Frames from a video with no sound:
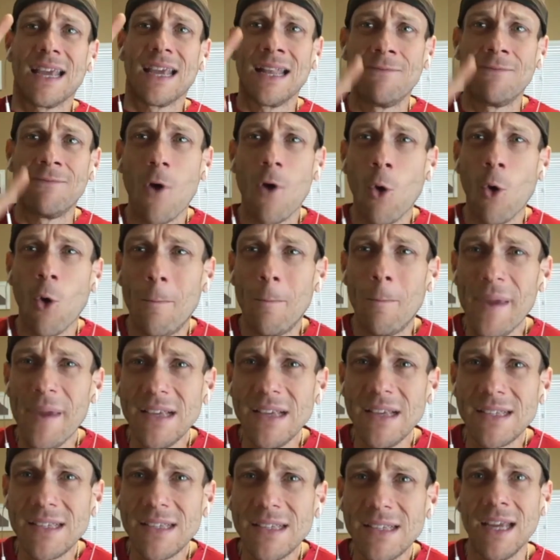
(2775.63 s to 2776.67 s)
in
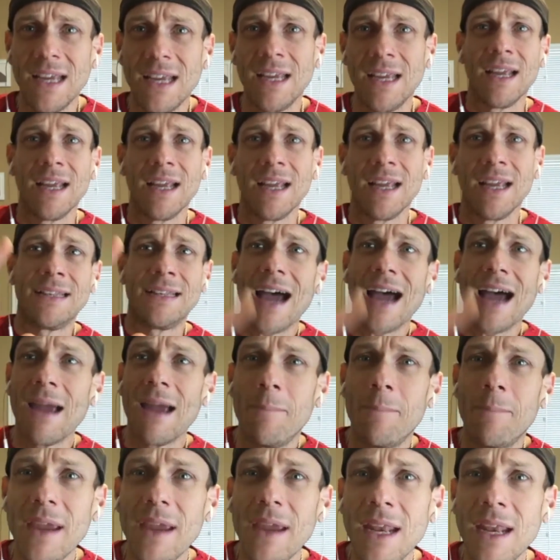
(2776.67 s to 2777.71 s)
obesity, in
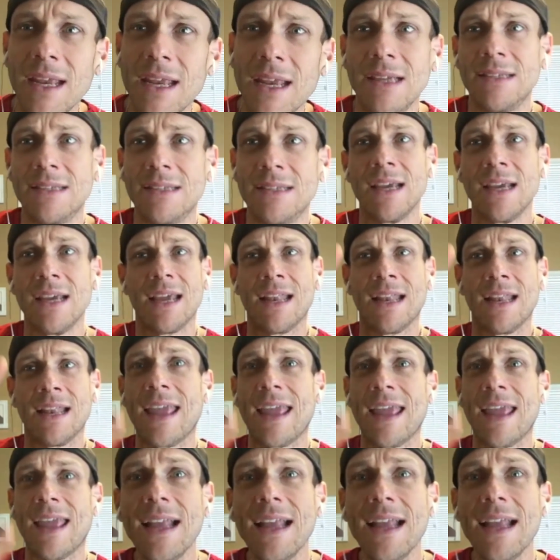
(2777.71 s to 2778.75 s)
diabetes, in
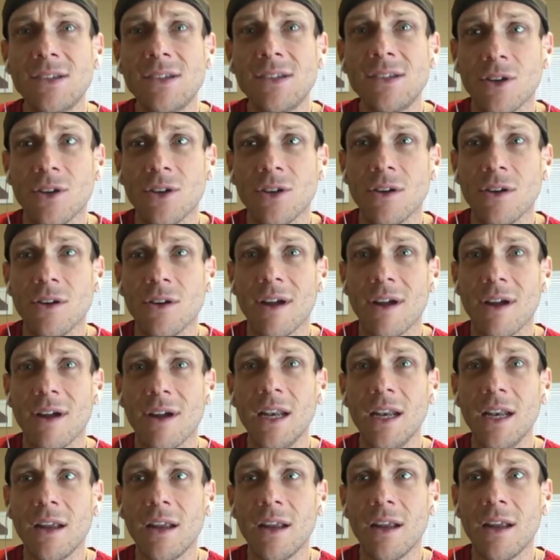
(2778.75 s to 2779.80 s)
cancer,
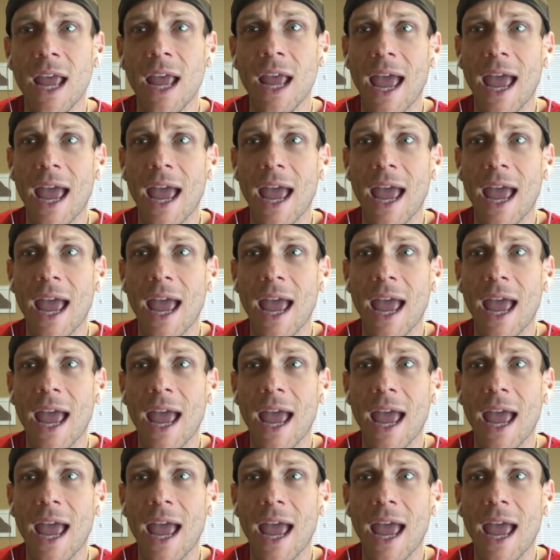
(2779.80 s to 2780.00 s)
right?